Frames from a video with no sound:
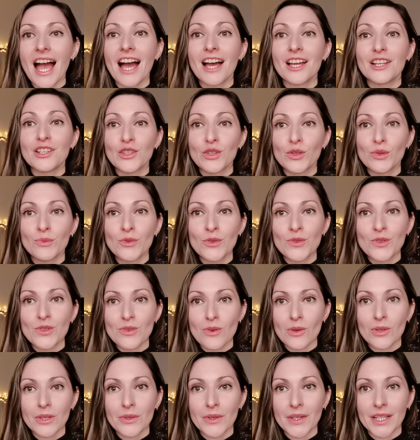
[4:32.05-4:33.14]
a new moon
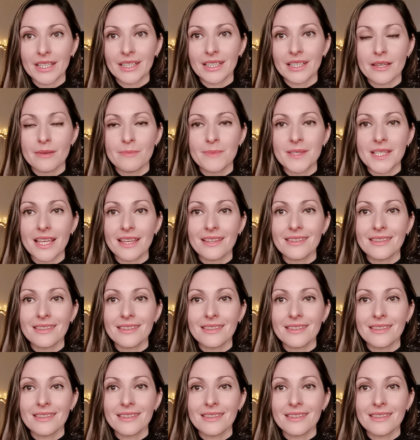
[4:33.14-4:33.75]
solar eclipse